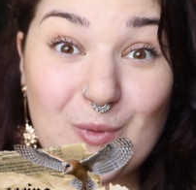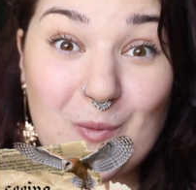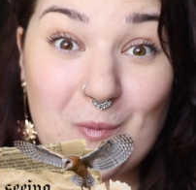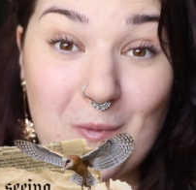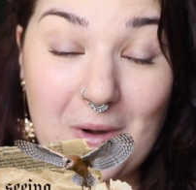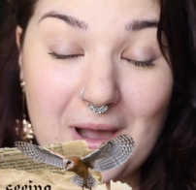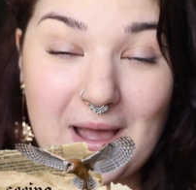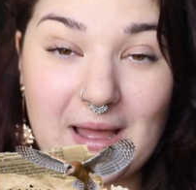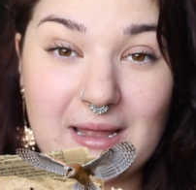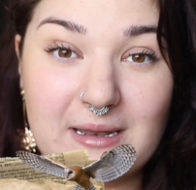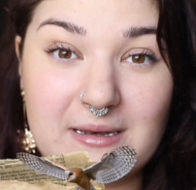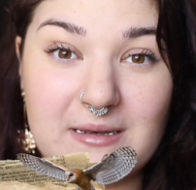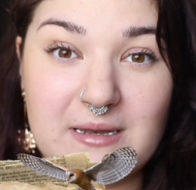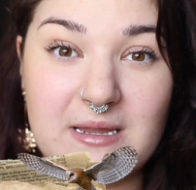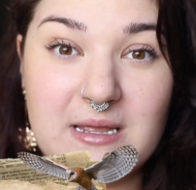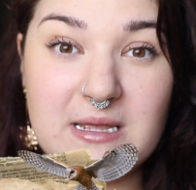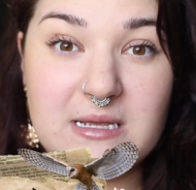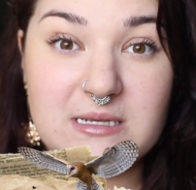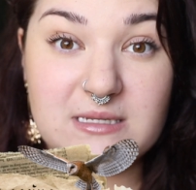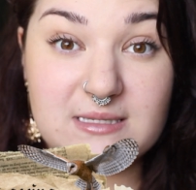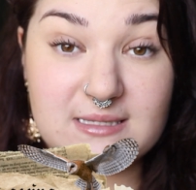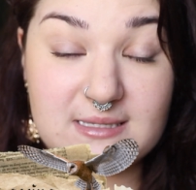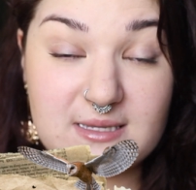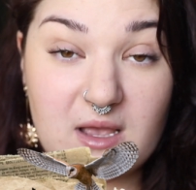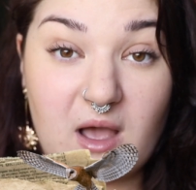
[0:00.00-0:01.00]
one
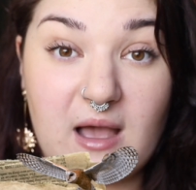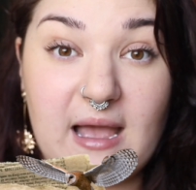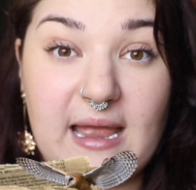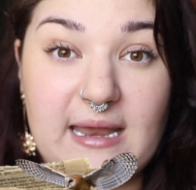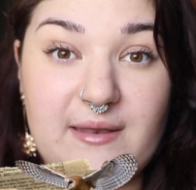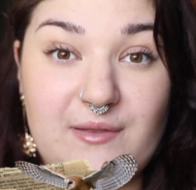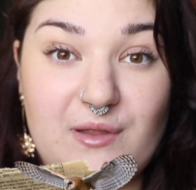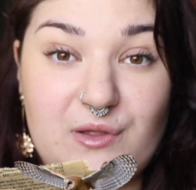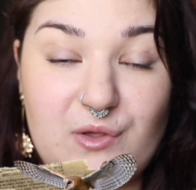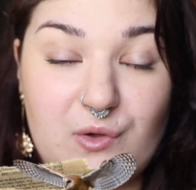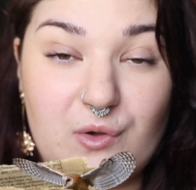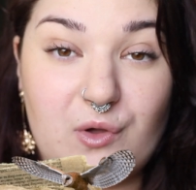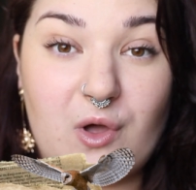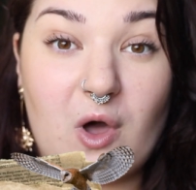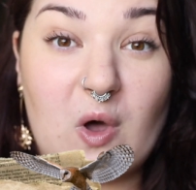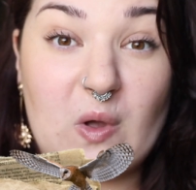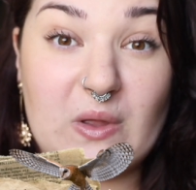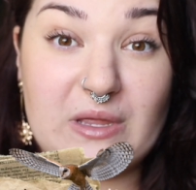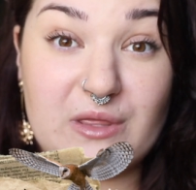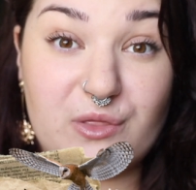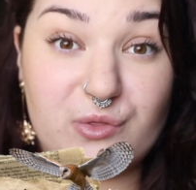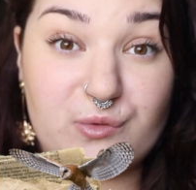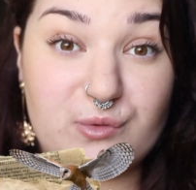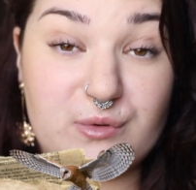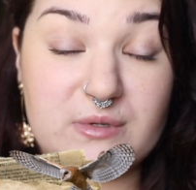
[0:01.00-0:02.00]
sign that you're
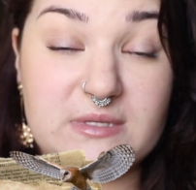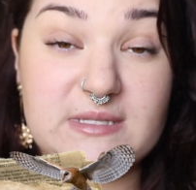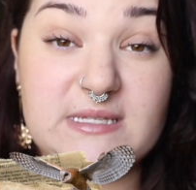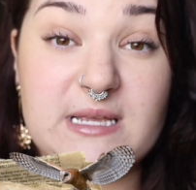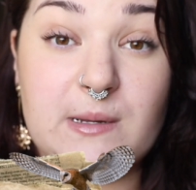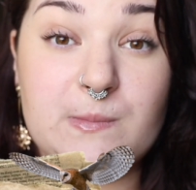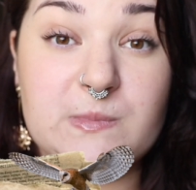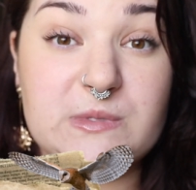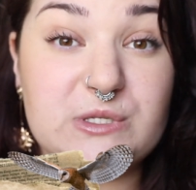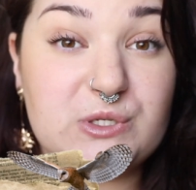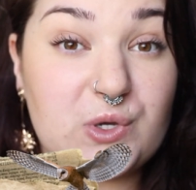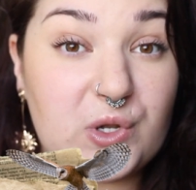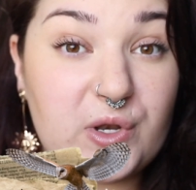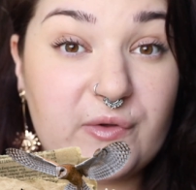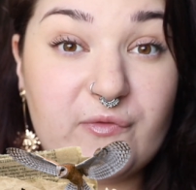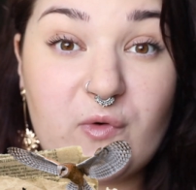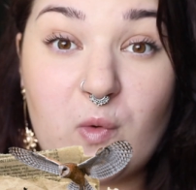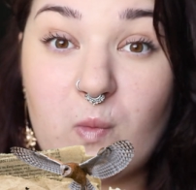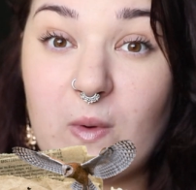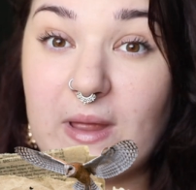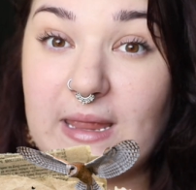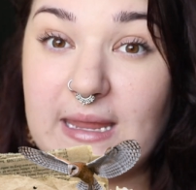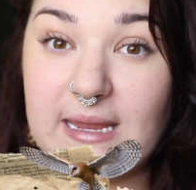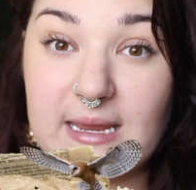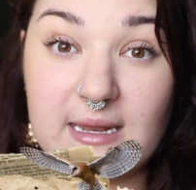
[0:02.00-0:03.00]
going through some sort of
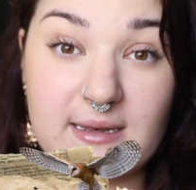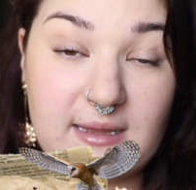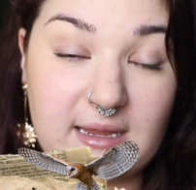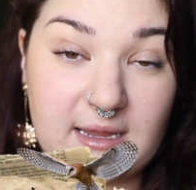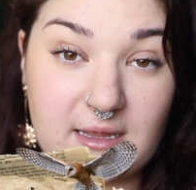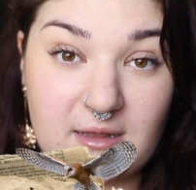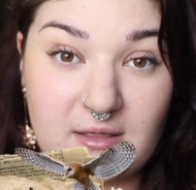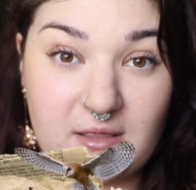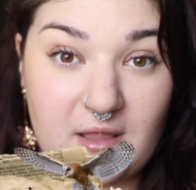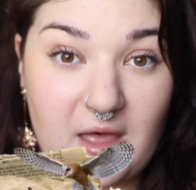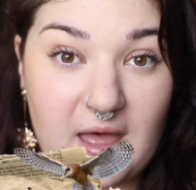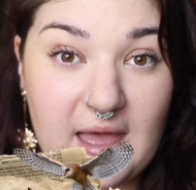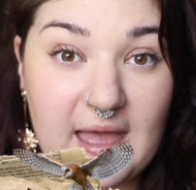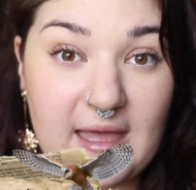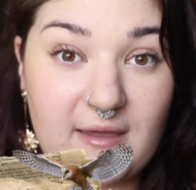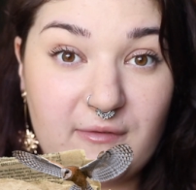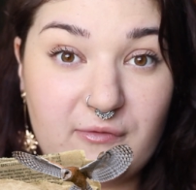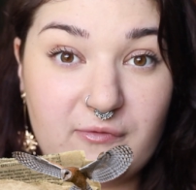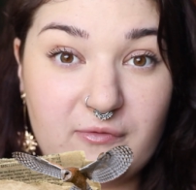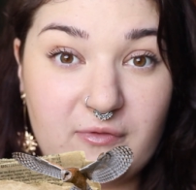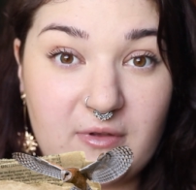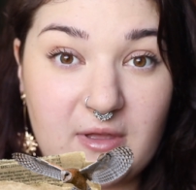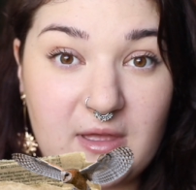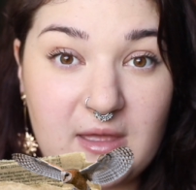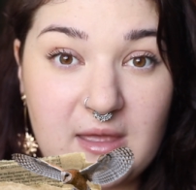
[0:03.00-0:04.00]
awakening in
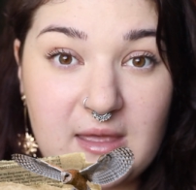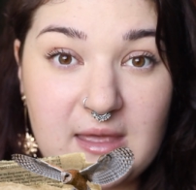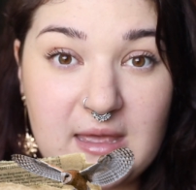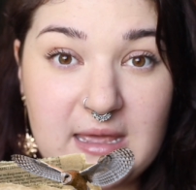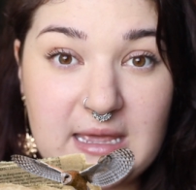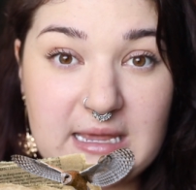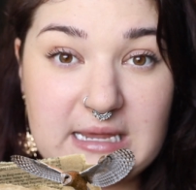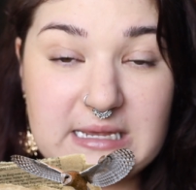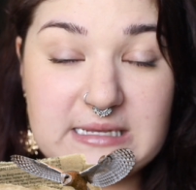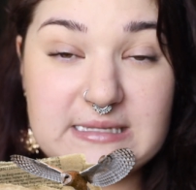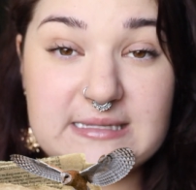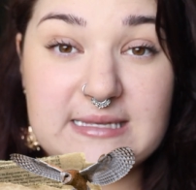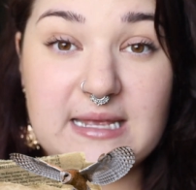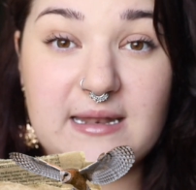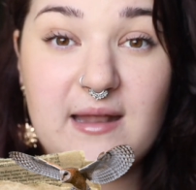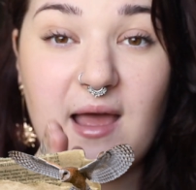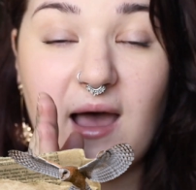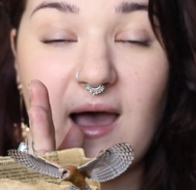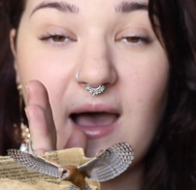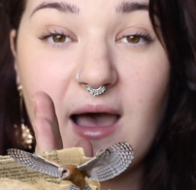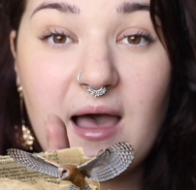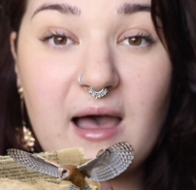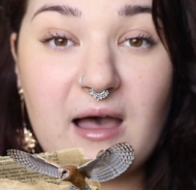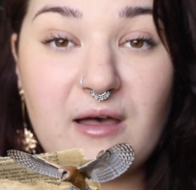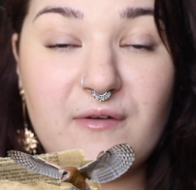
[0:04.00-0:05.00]
life, is that
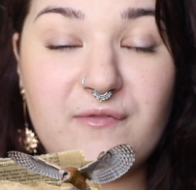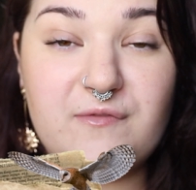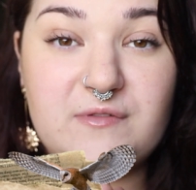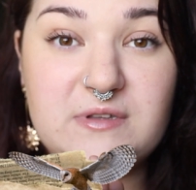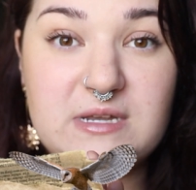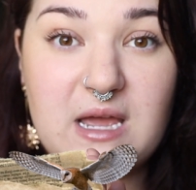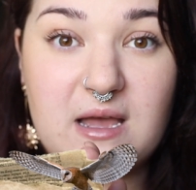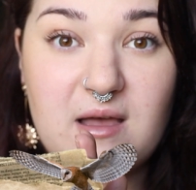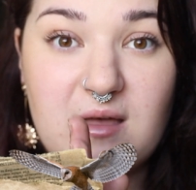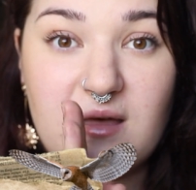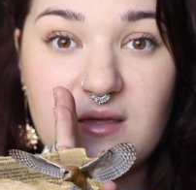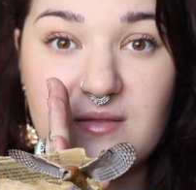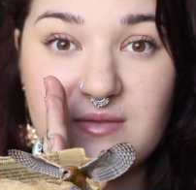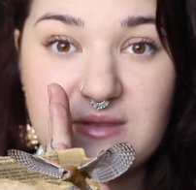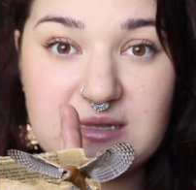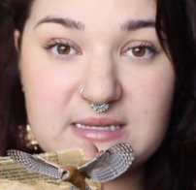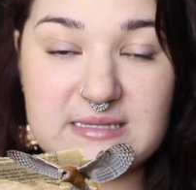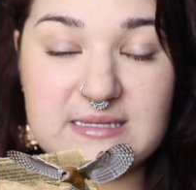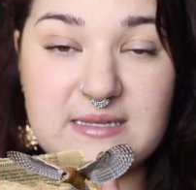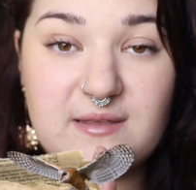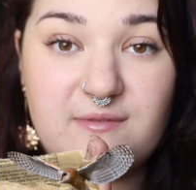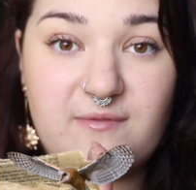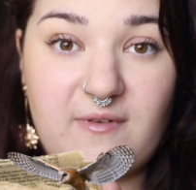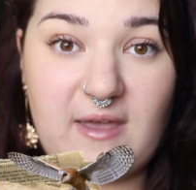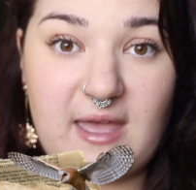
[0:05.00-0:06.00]
after
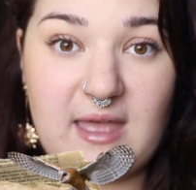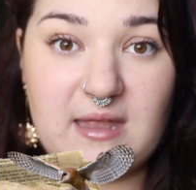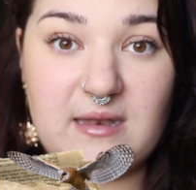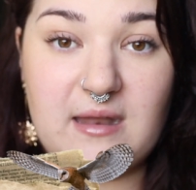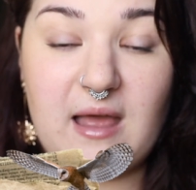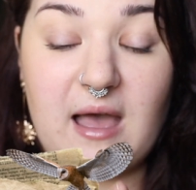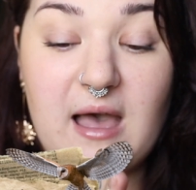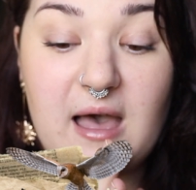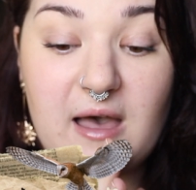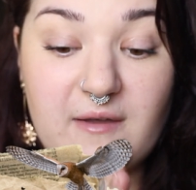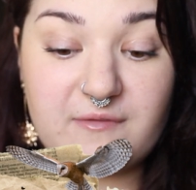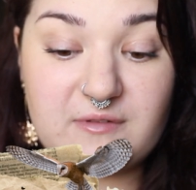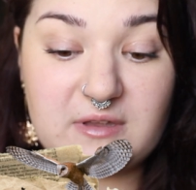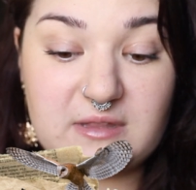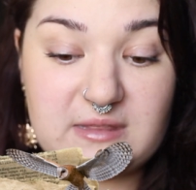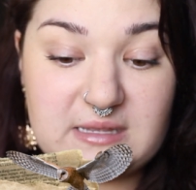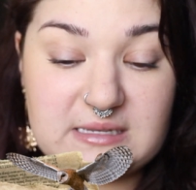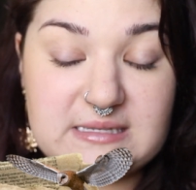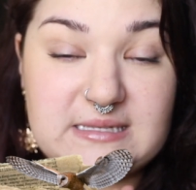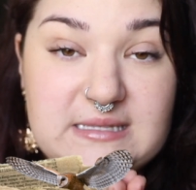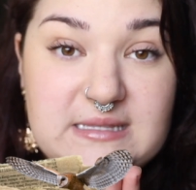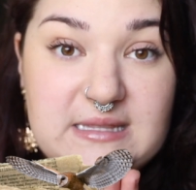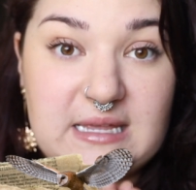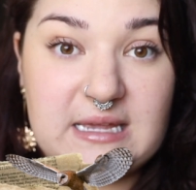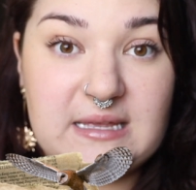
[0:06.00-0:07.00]
this event, after
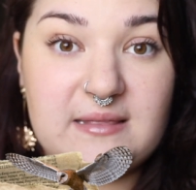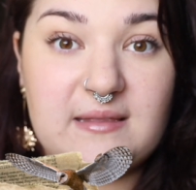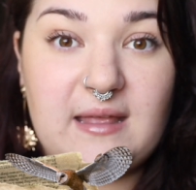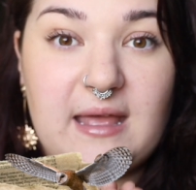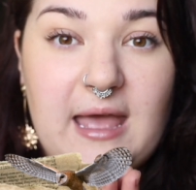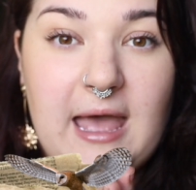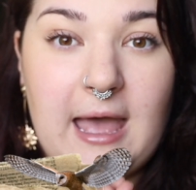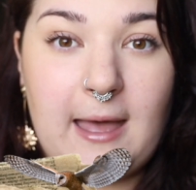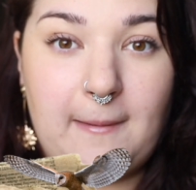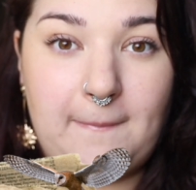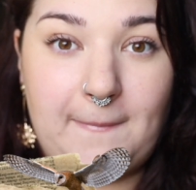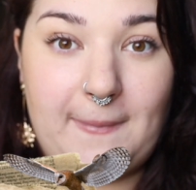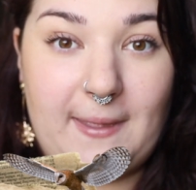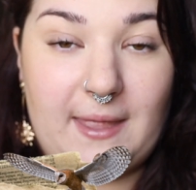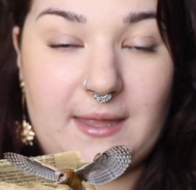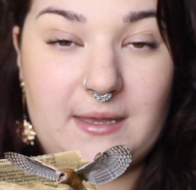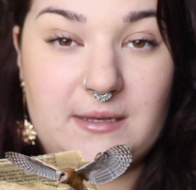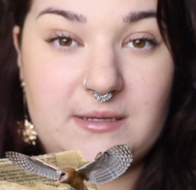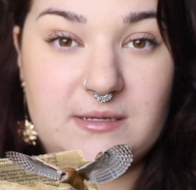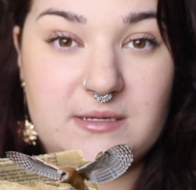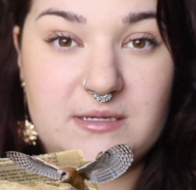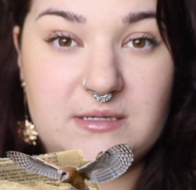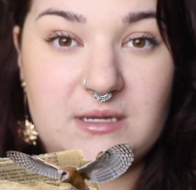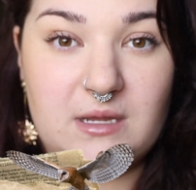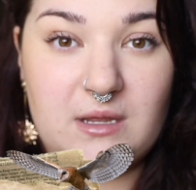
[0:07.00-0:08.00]
this thing that
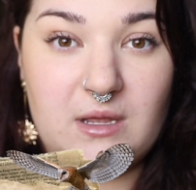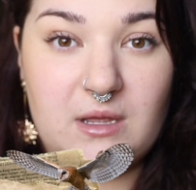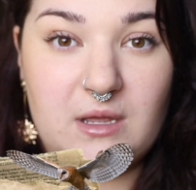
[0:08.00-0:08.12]
happened,